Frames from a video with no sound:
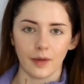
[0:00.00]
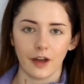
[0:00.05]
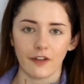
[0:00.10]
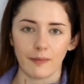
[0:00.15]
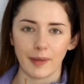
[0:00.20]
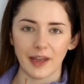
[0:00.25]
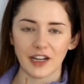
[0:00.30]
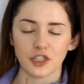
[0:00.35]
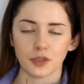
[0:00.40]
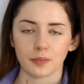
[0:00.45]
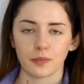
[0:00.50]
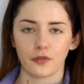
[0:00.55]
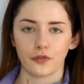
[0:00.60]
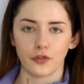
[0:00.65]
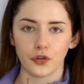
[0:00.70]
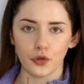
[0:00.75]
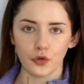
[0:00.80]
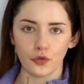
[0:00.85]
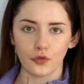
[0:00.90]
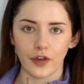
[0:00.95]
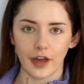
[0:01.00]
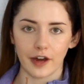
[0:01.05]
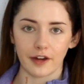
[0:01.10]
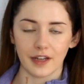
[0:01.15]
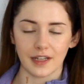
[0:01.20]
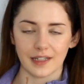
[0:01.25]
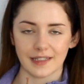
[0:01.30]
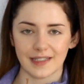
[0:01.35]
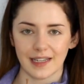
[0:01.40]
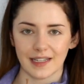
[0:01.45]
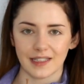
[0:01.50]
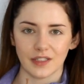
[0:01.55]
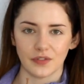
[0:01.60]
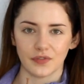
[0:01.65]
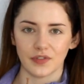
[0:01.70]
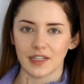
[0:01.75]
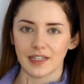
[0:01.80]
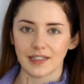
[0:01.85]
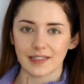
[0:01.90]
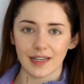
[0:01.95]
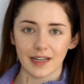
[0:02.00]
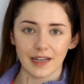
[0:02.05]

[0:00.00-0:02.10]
I've picked up a few varying sets of these,